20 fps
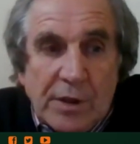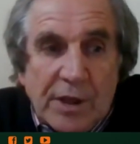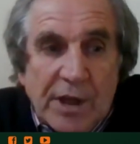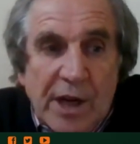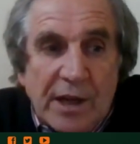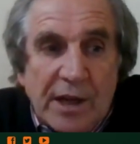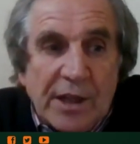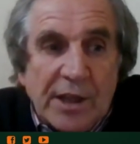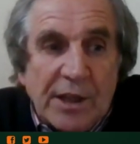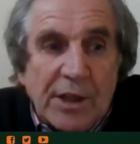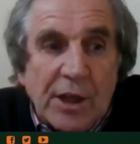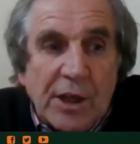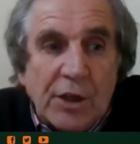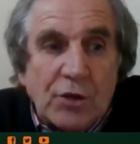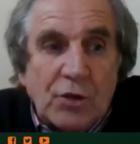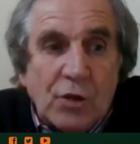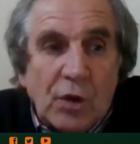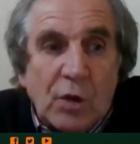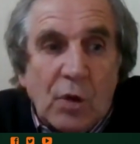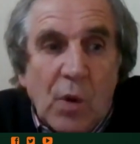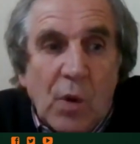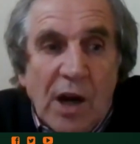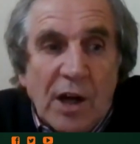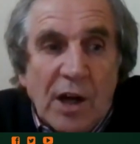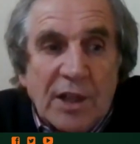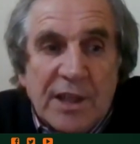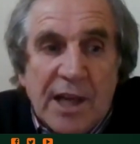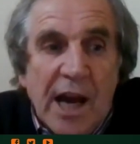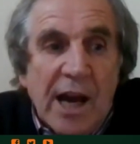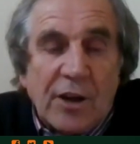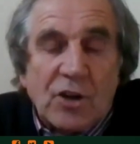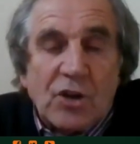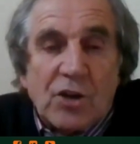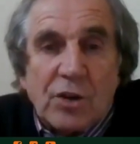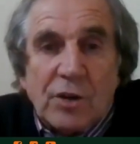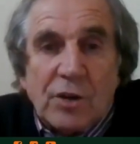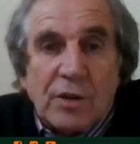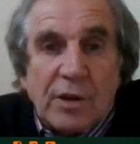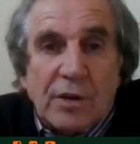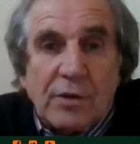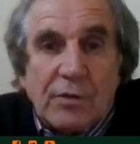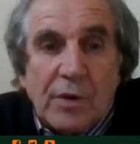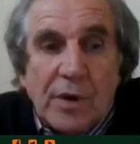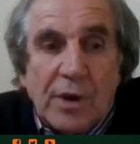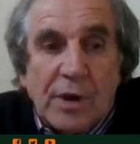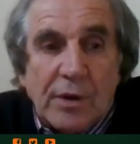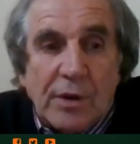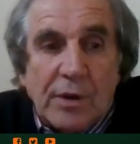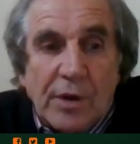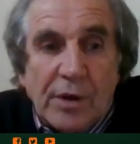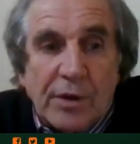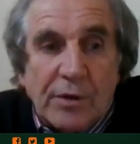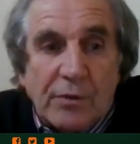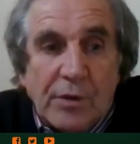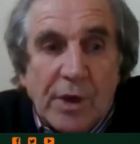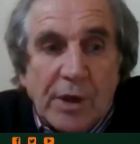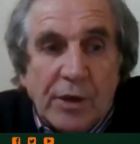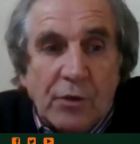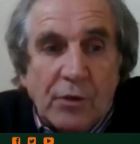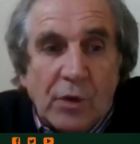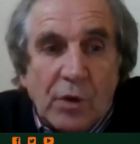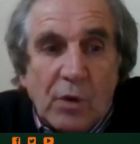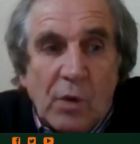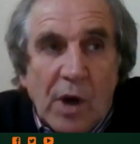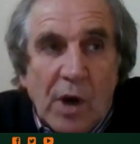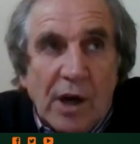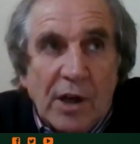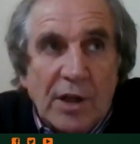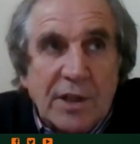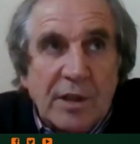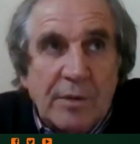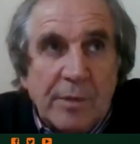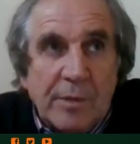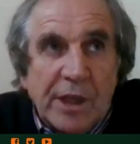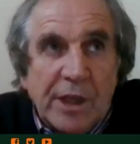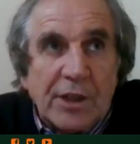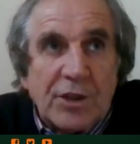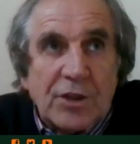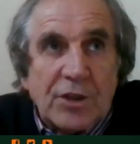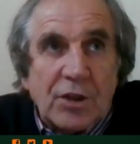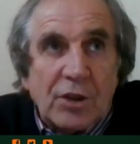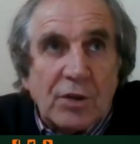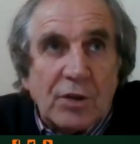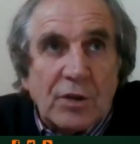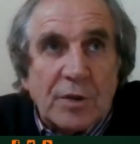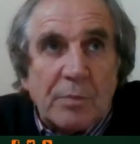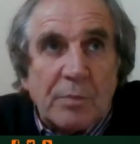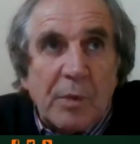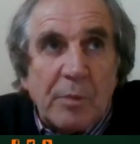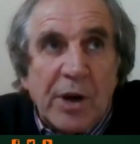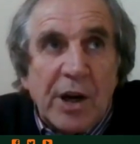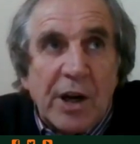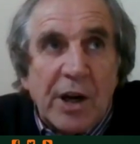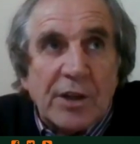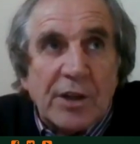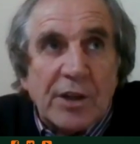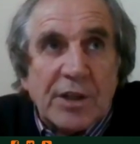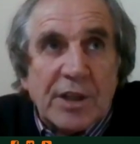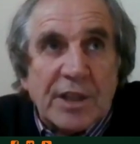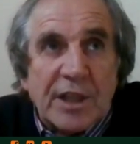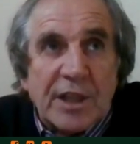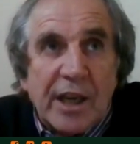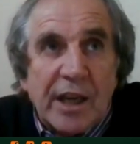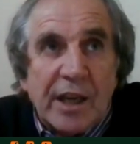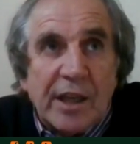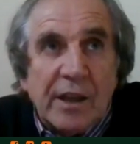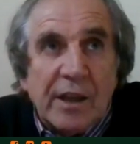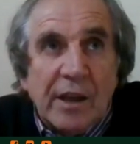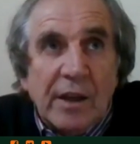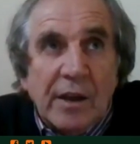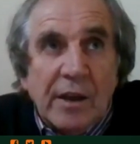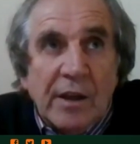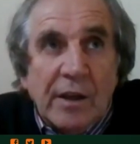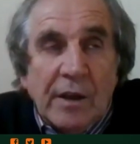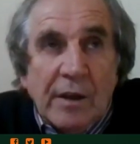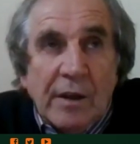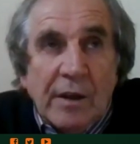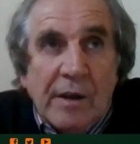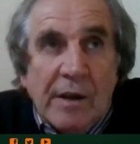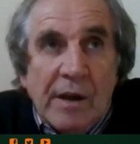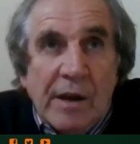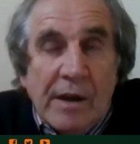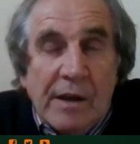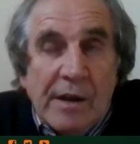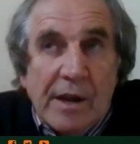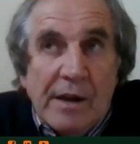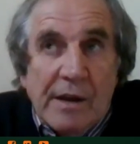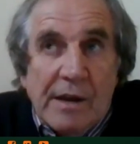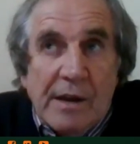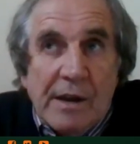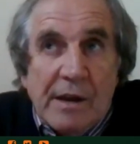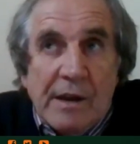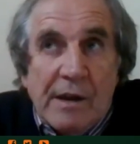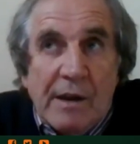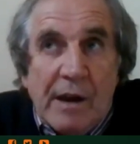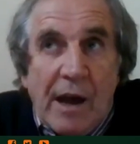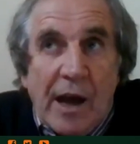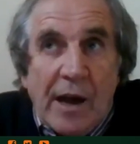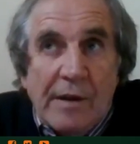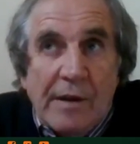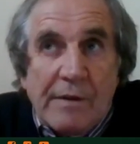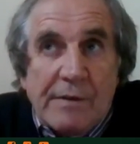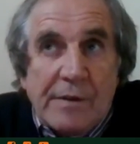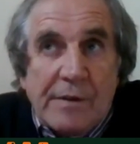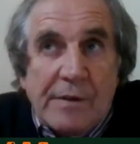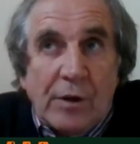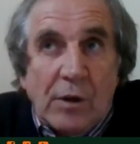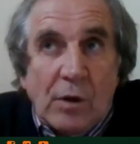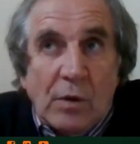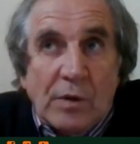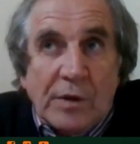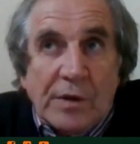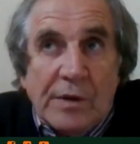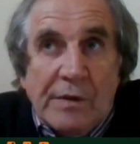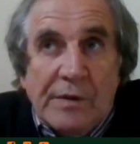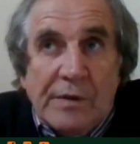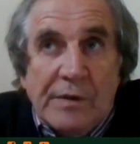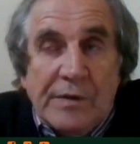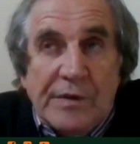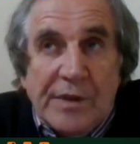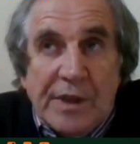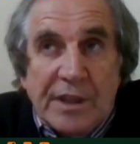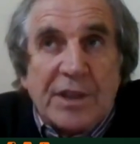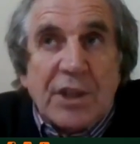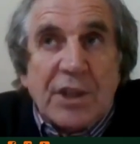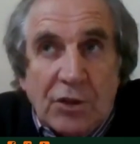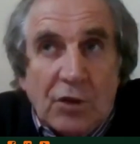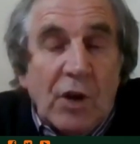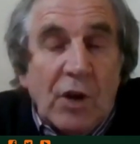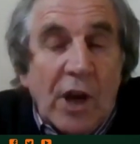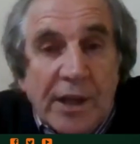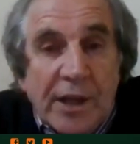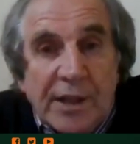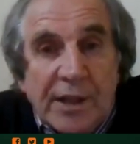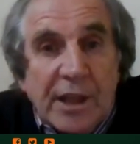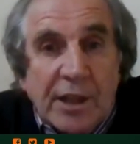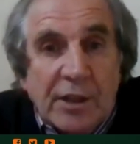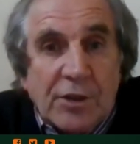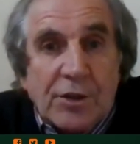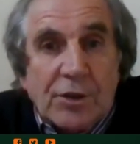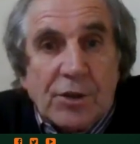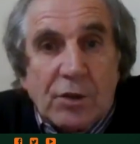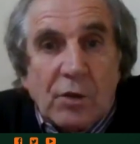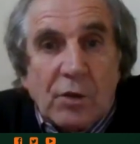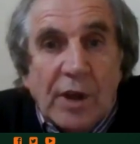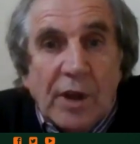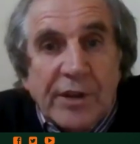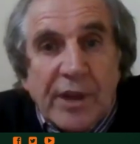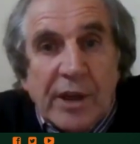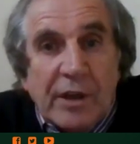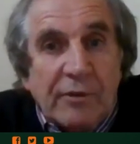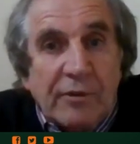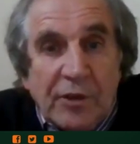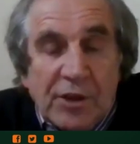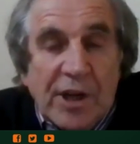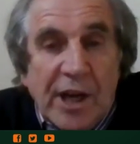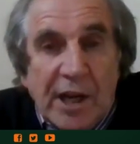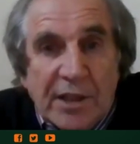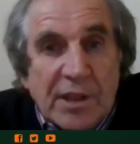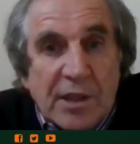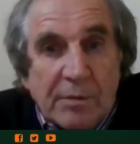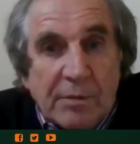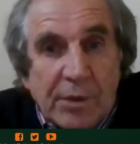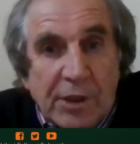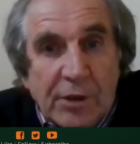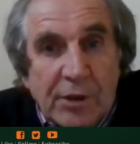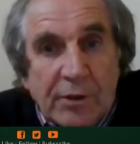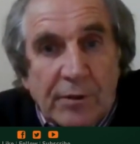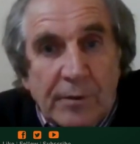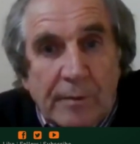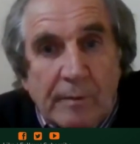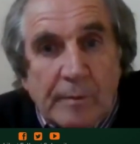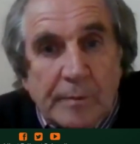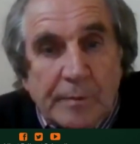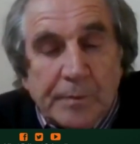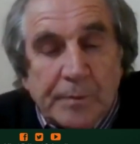It requires action. It requires a minister who's prepared to say, this is the right thing to do, and therefore it has to be done.